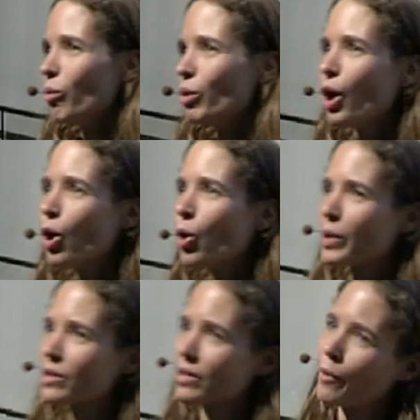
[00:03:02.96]
would
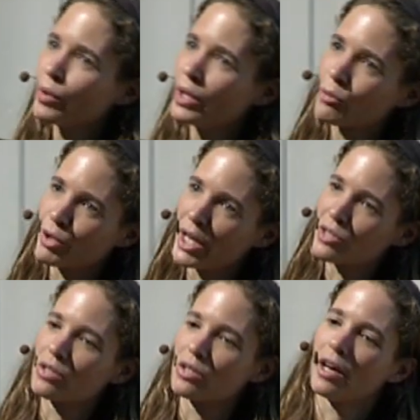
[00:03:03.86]
hope is that we create
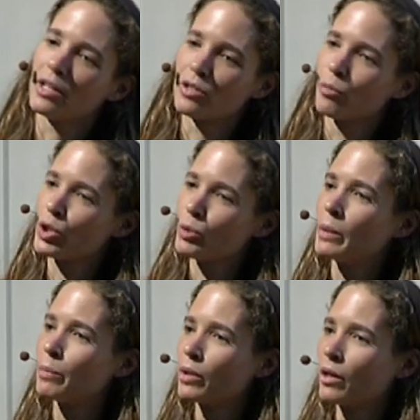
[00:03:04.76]
societies in which
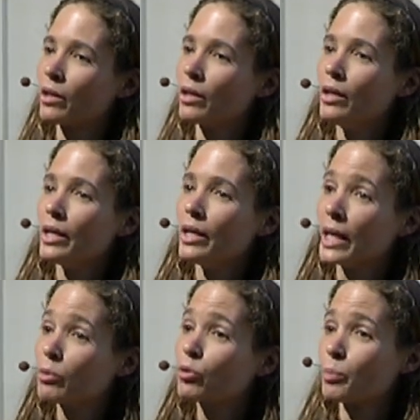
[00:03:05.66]
people are
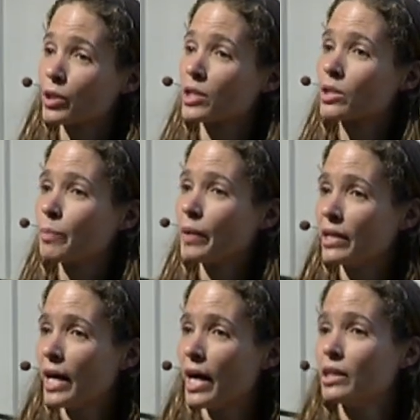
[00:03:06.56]
able to
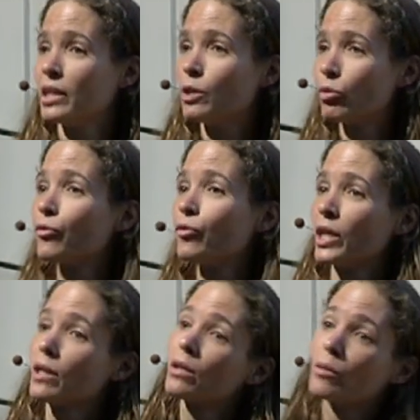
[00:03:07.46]
participate at an equal
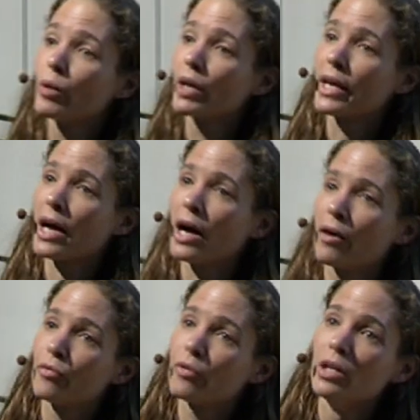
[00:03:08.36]
footing, where they
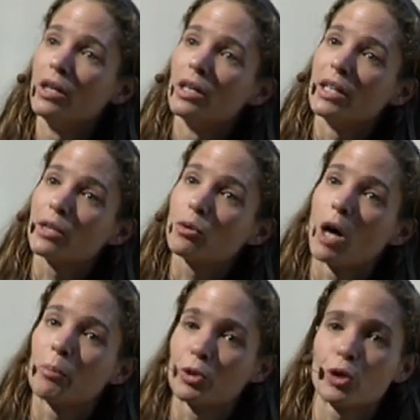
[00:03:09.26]
have
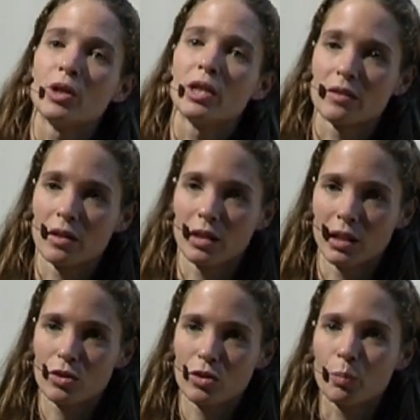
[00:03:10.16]
equal opportunities at
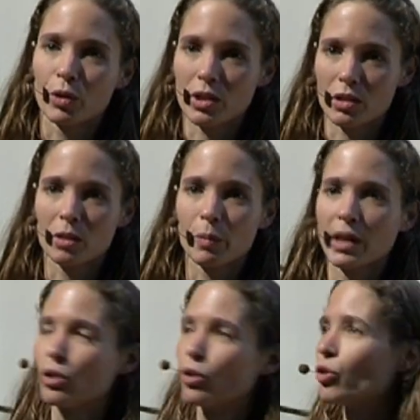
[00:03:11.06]
least to
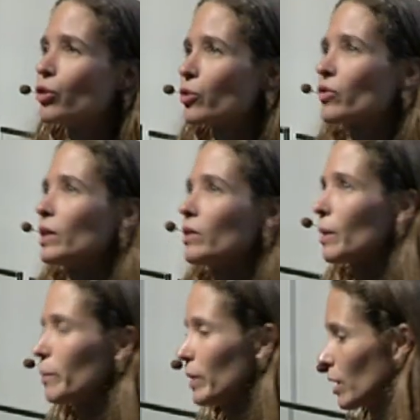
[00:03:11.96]
participate in all those things
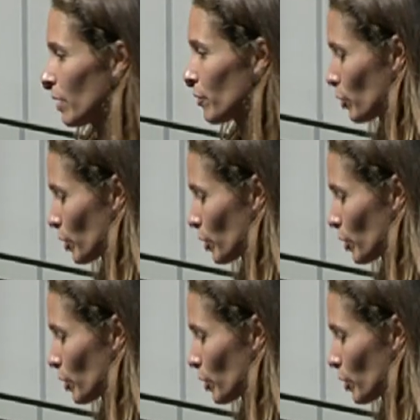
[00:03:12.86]
that make life